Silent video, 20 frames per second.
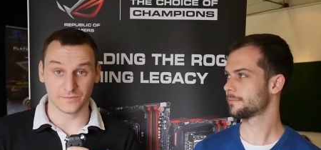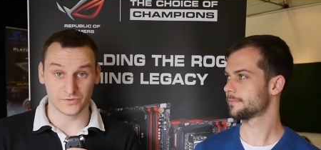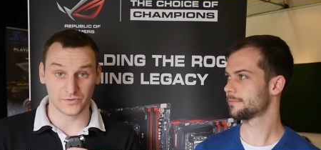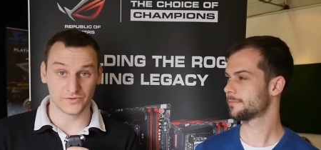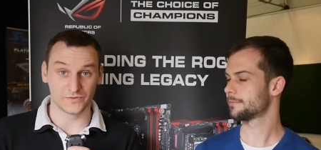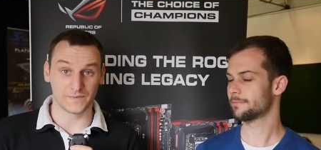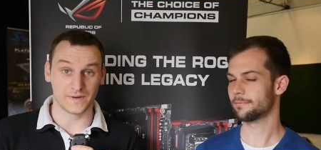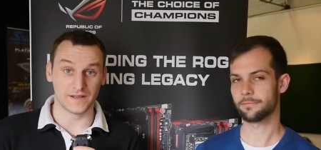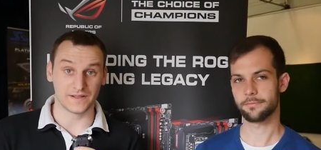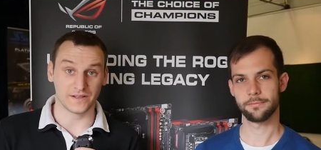Speaker 1: I'm
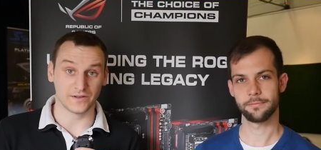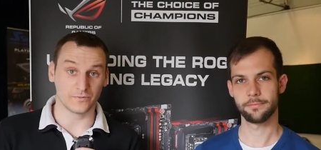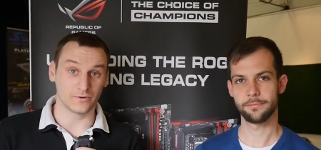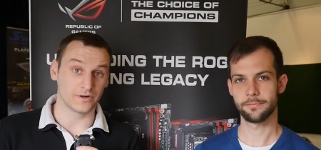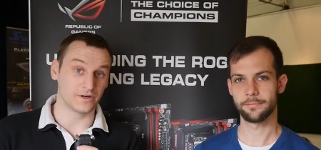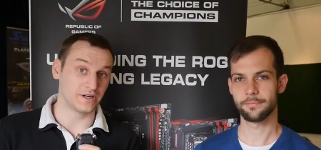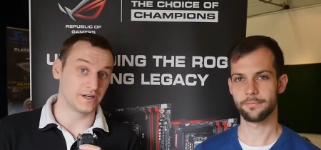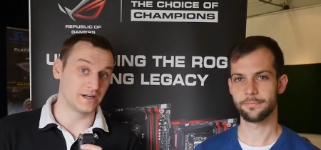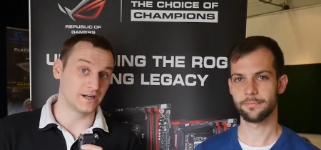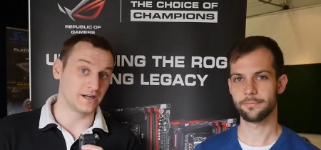Prufmann and
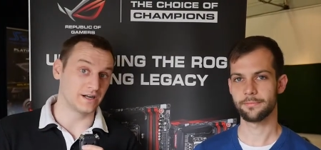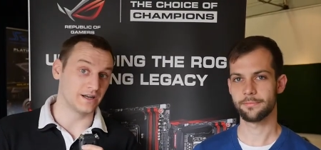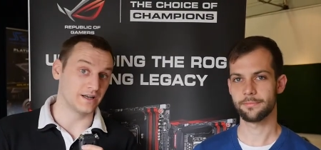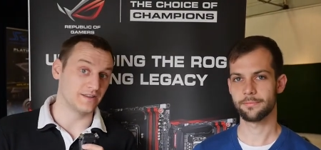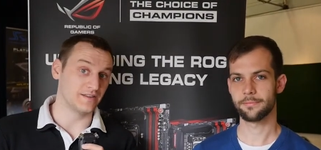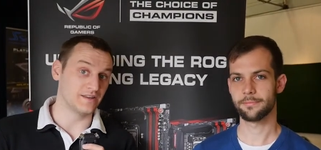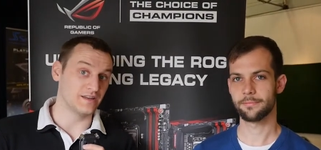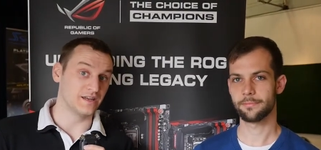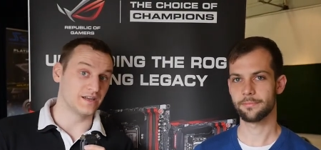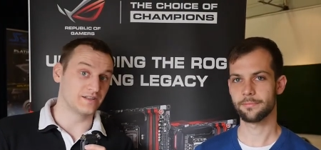we're here at
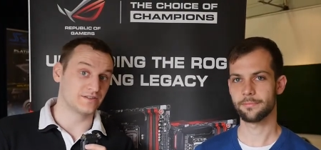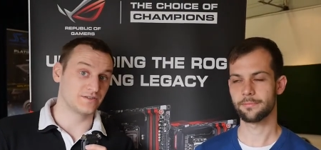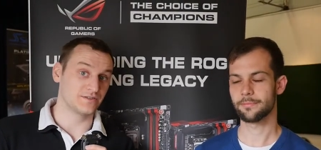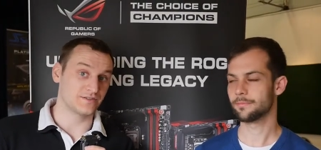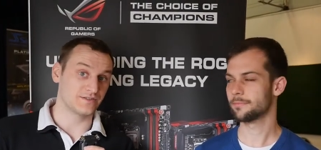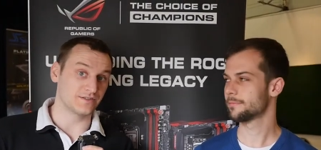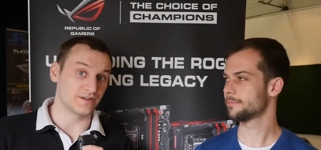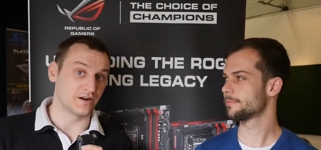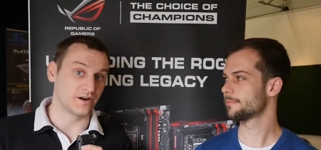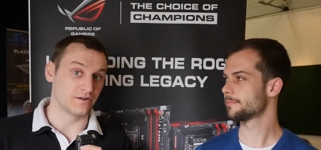the
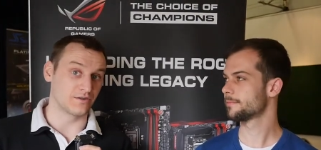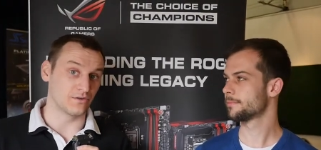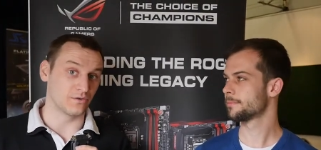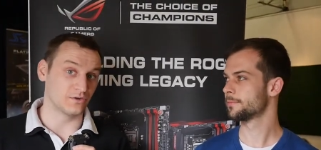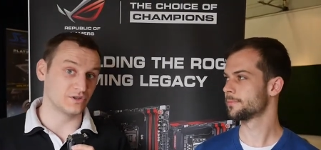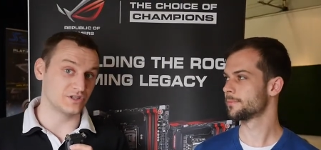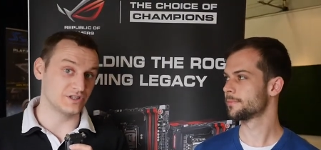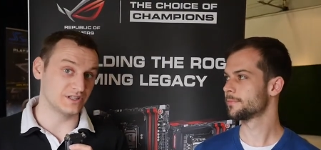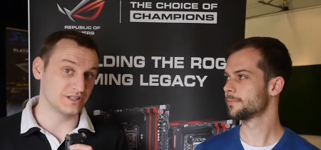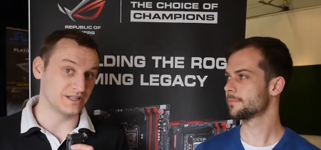ASUS
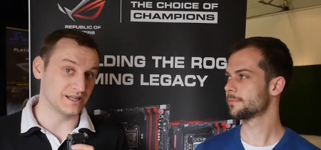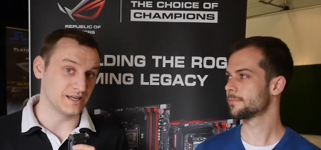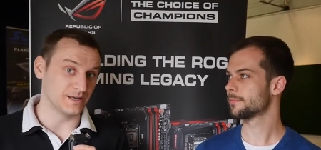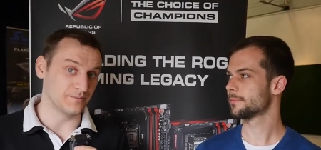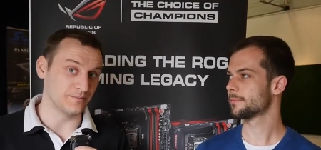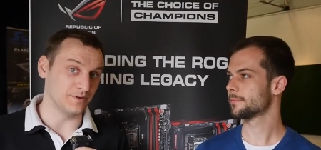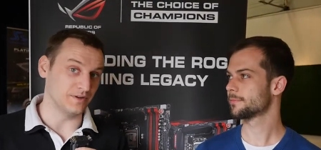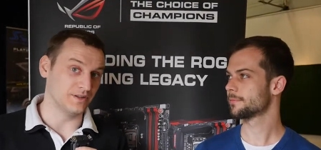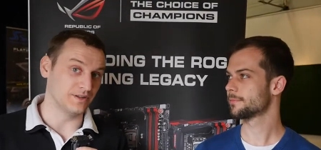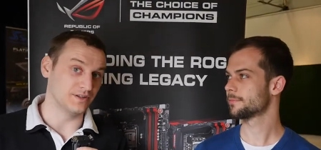ROG
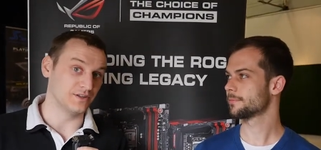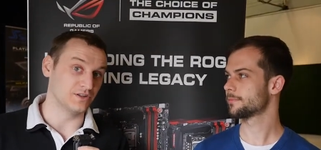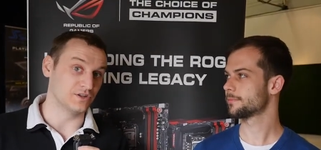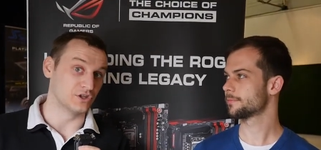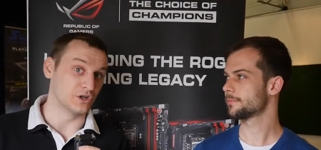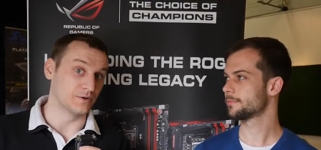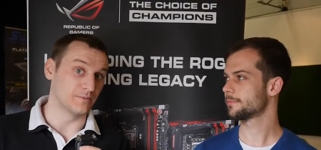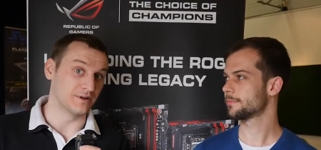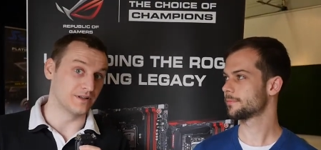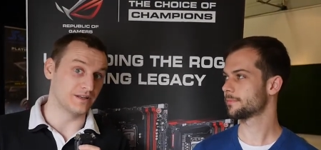camp in
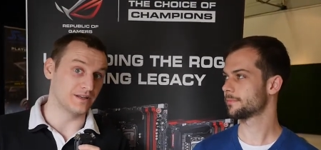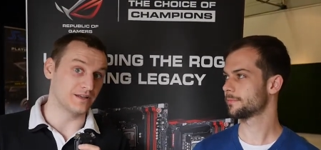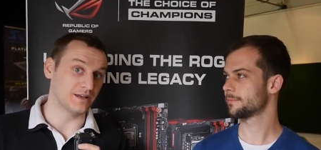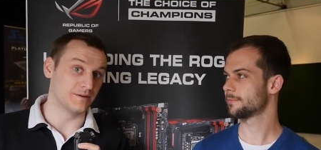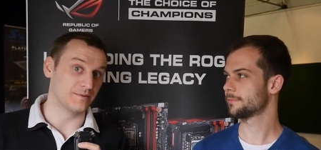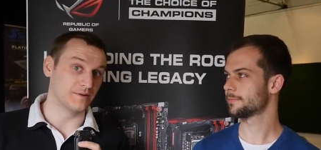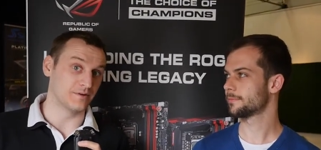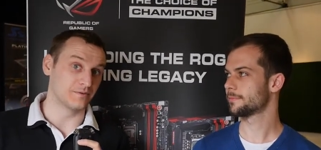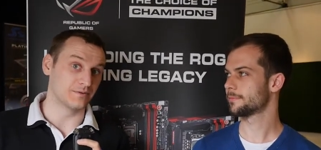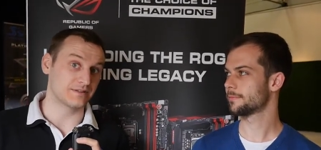Germany. I'm
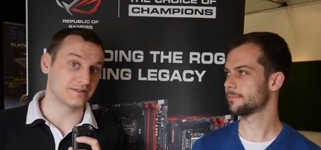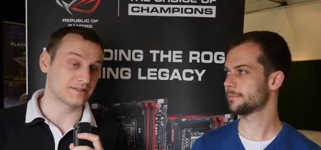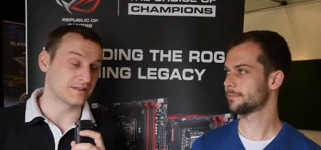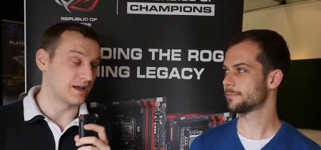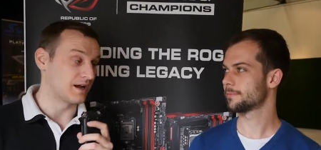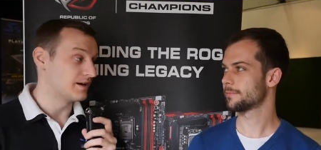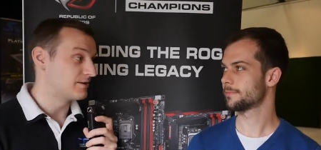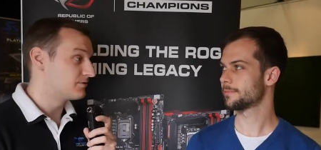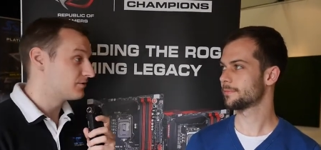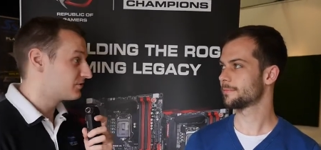here with
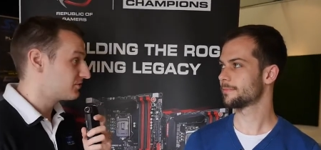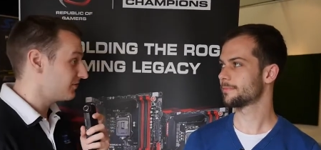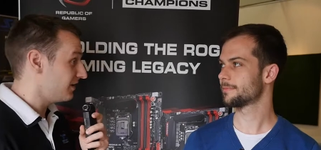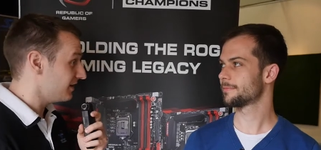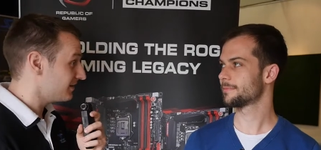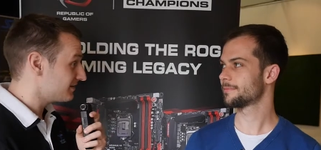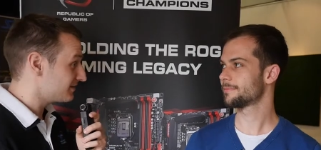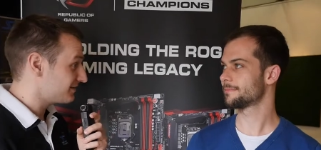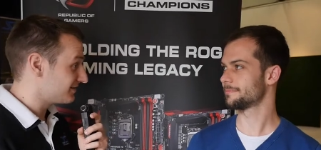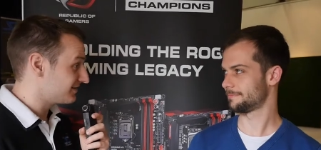
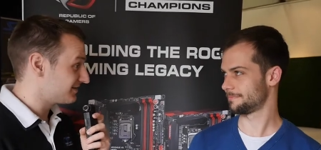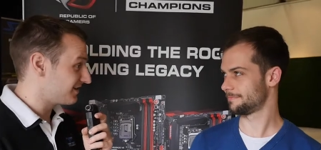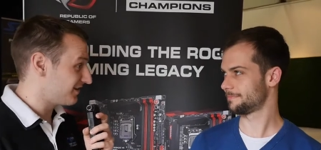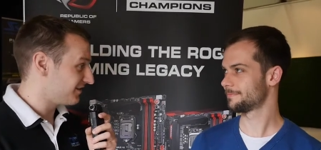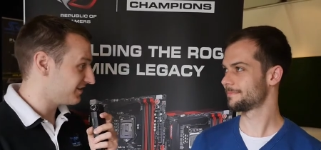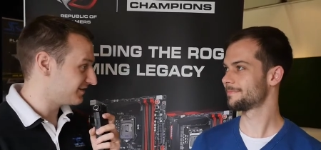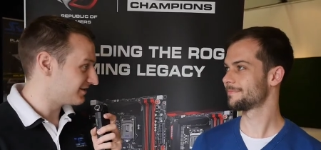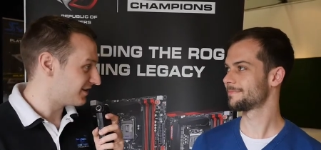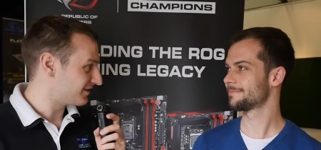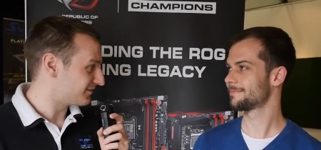AeroTrax,
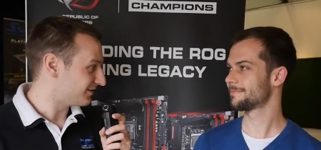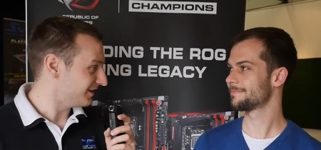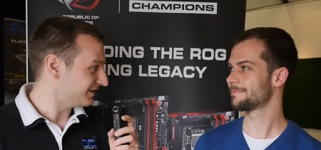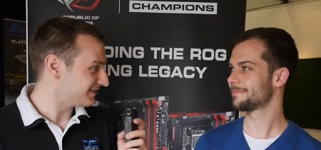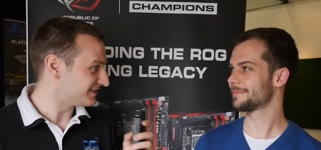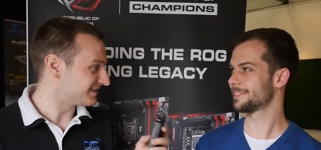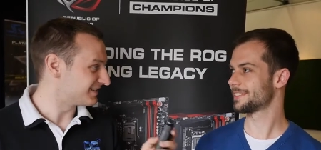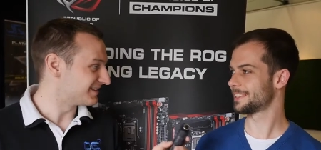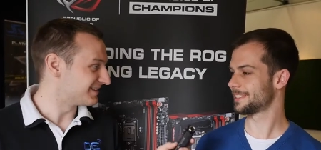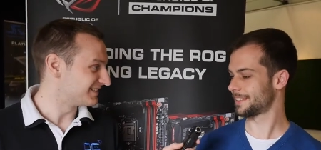is that right?
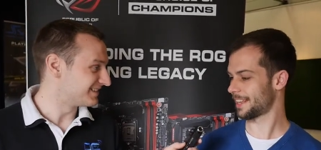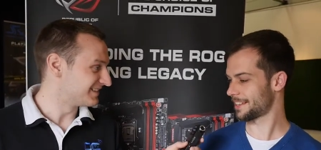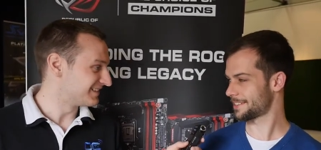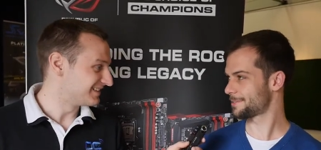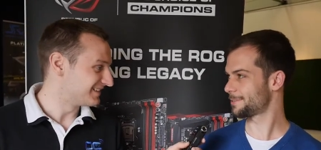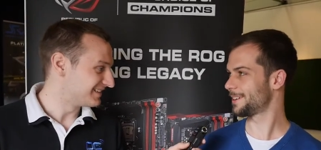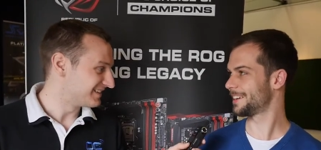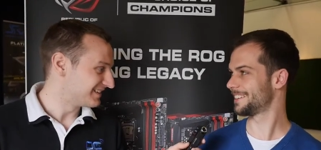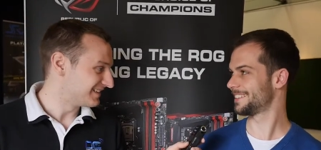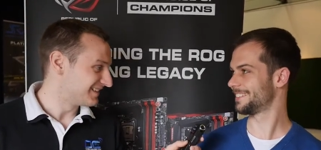That's
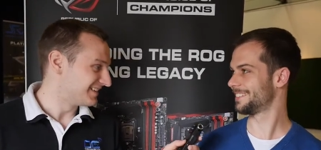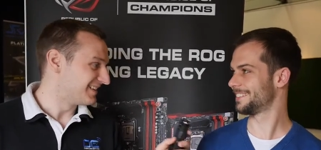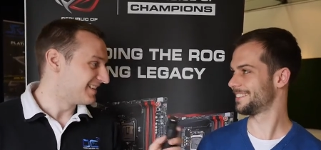right.